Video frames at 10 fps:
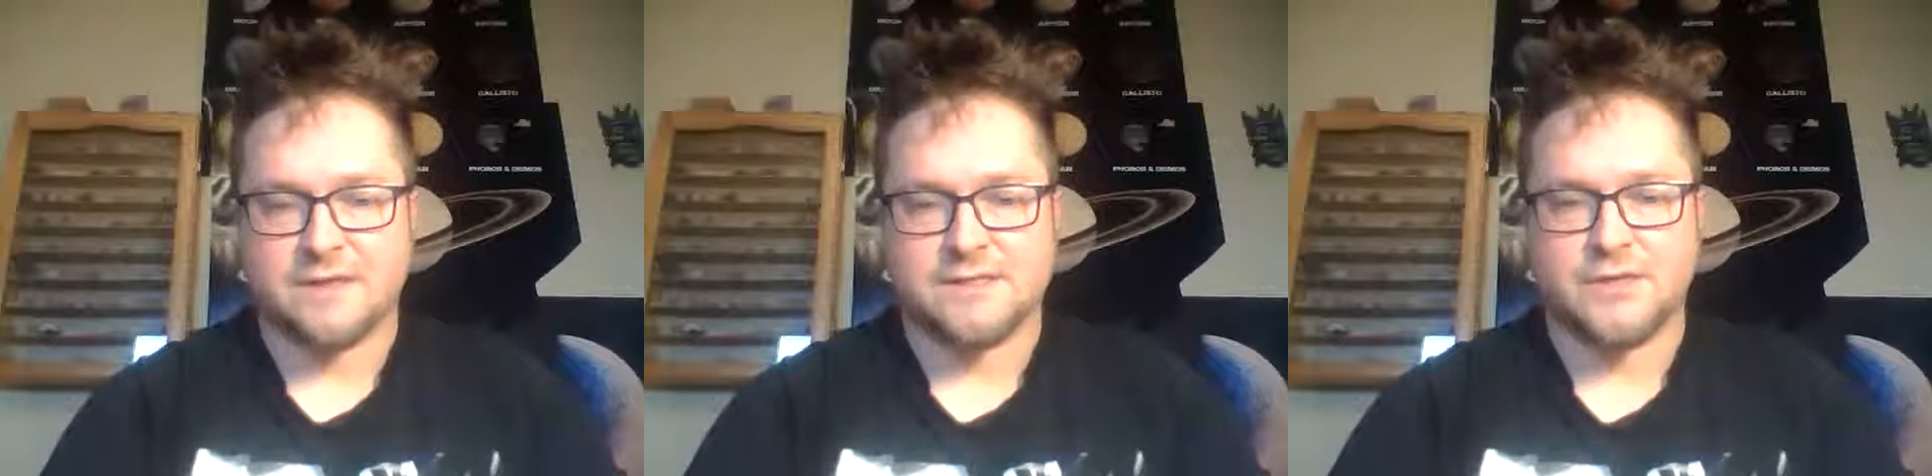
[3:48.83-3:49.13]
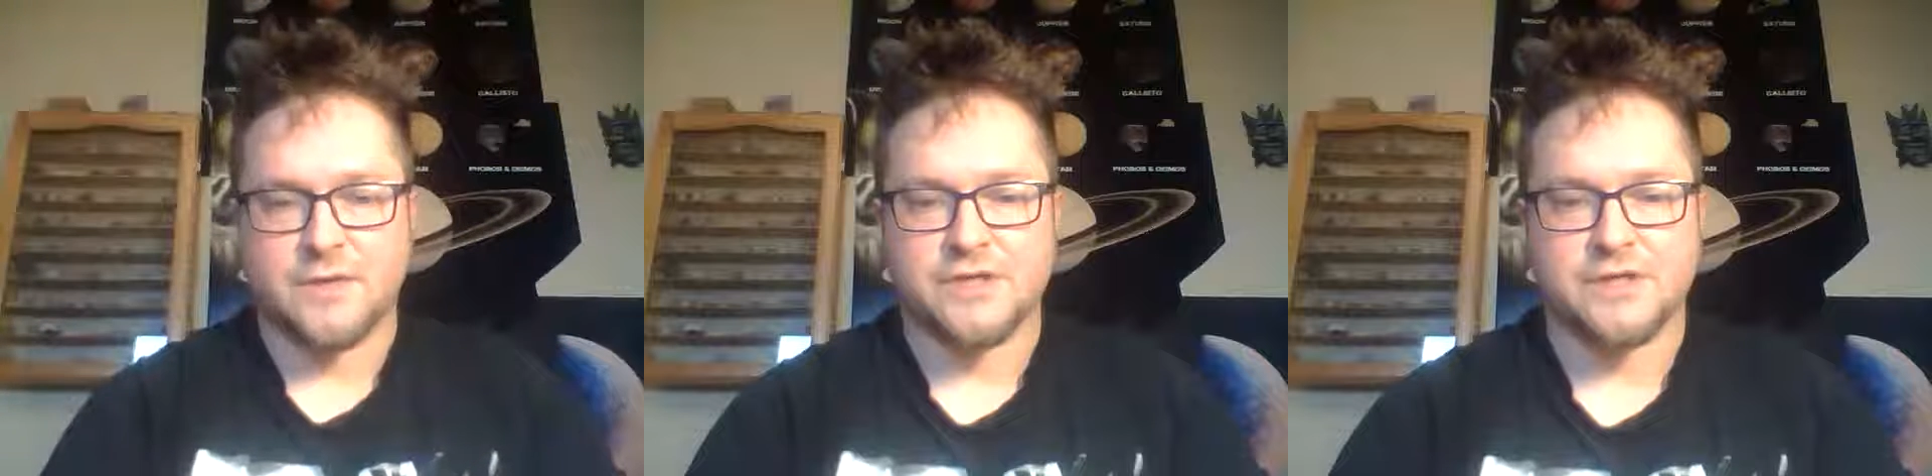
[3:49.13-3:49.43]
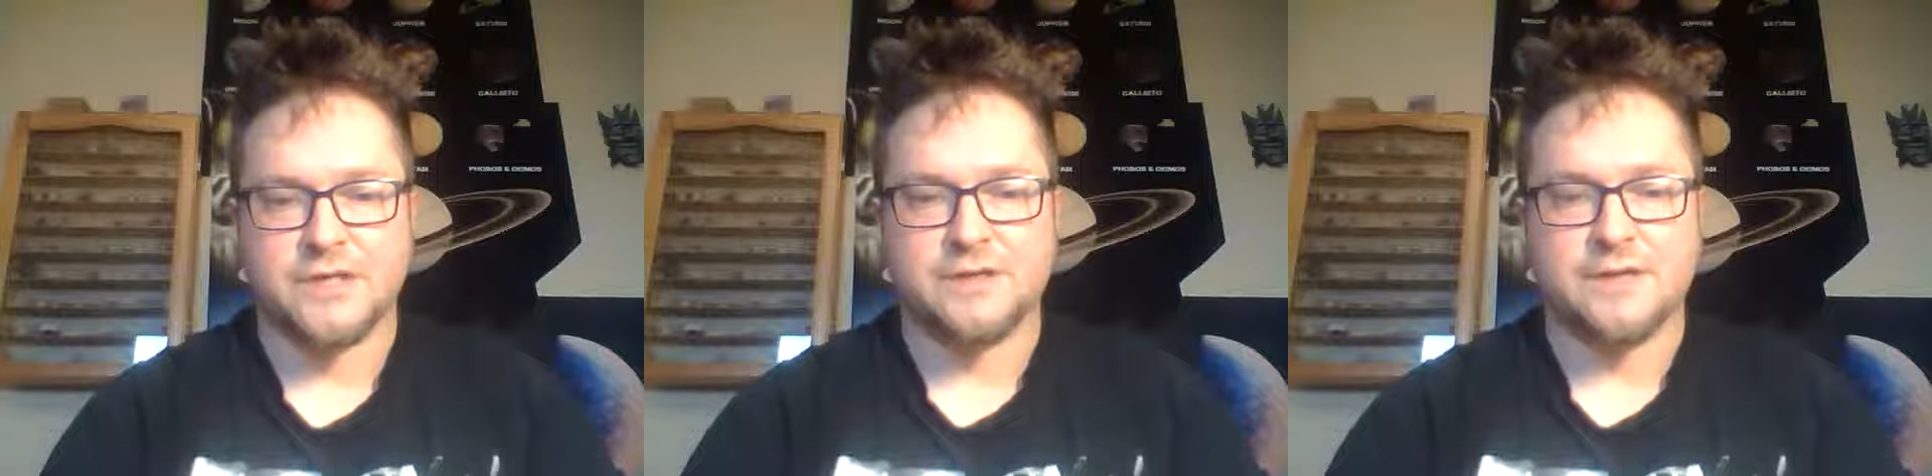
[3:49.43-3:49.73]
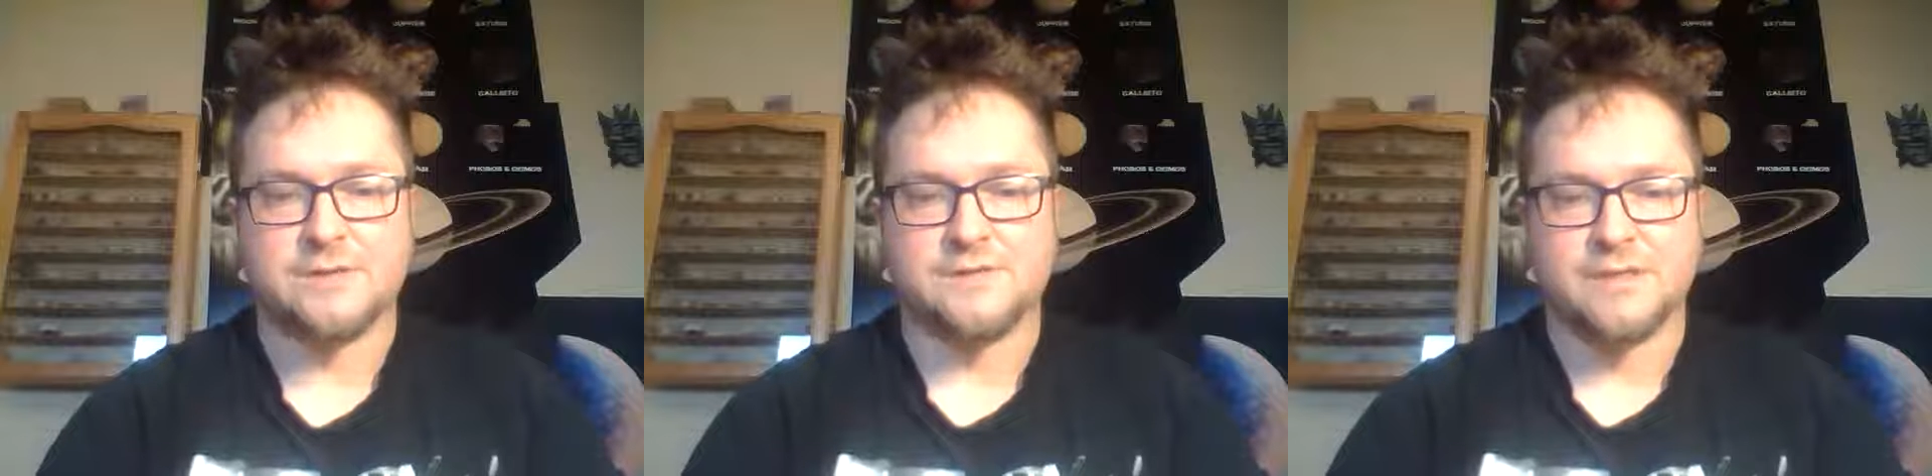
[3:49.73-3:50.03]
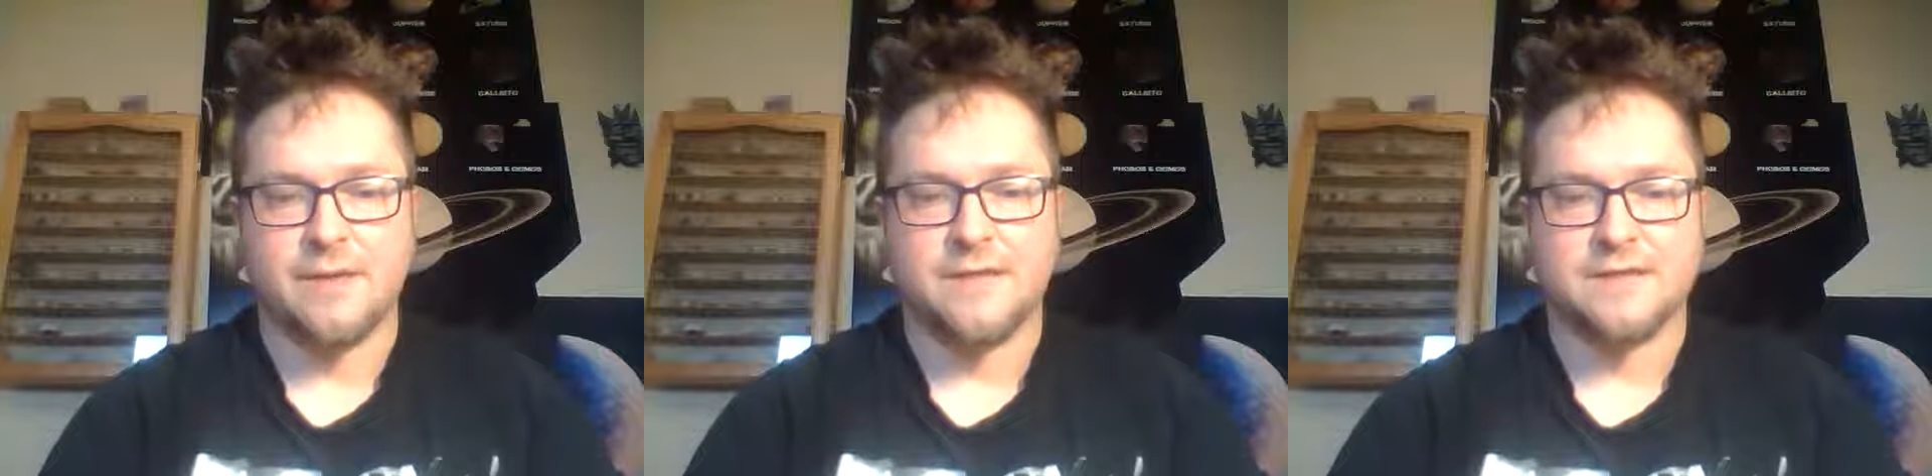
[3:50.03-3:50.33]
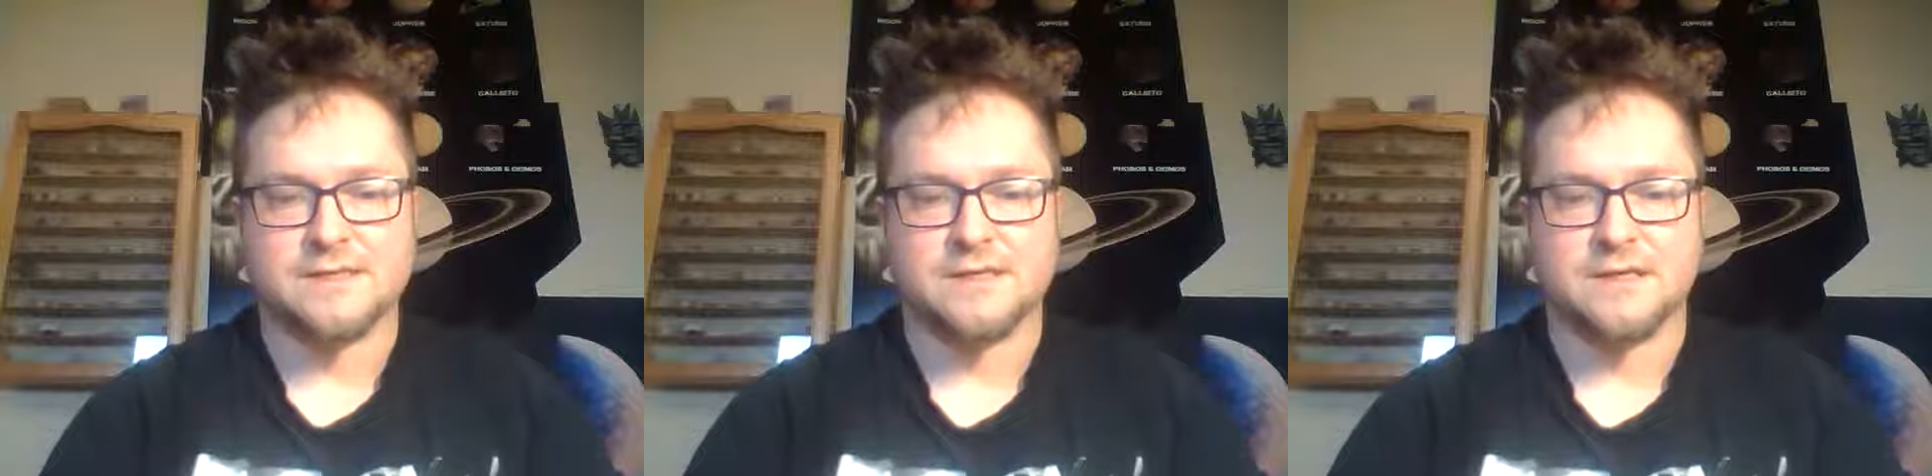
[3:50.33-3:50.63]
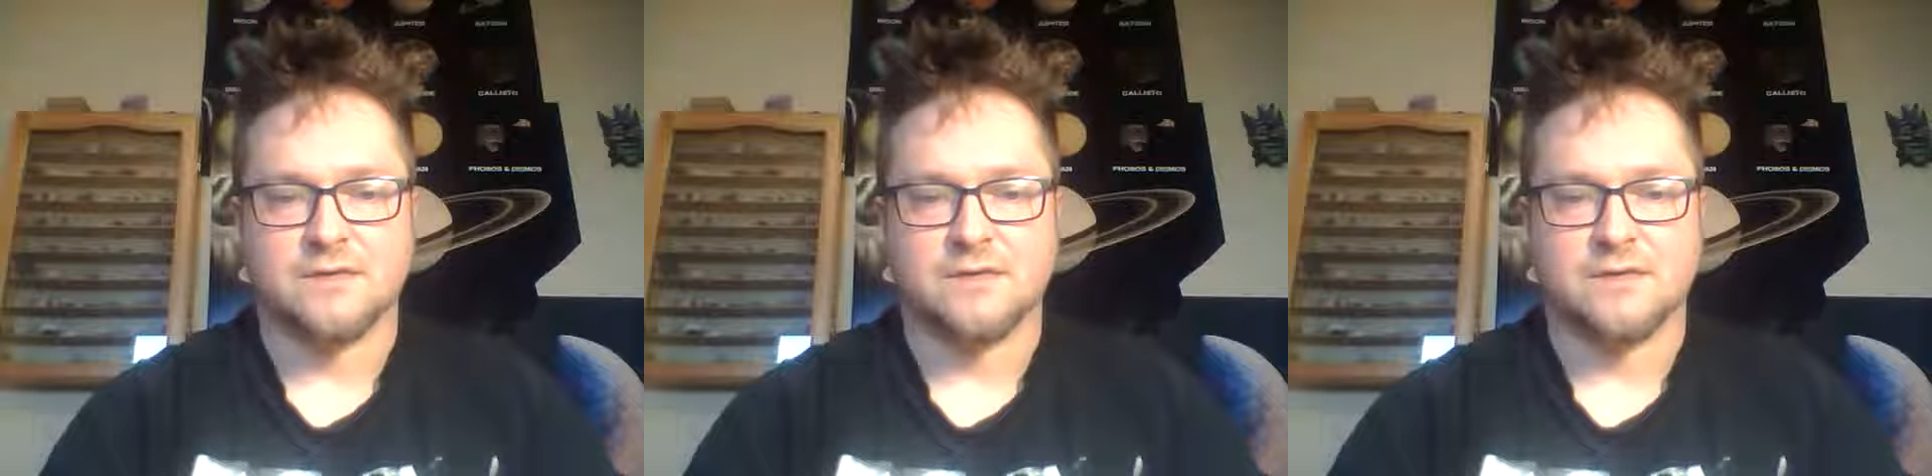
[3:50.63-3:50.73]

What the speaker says: situation in terms of semantics,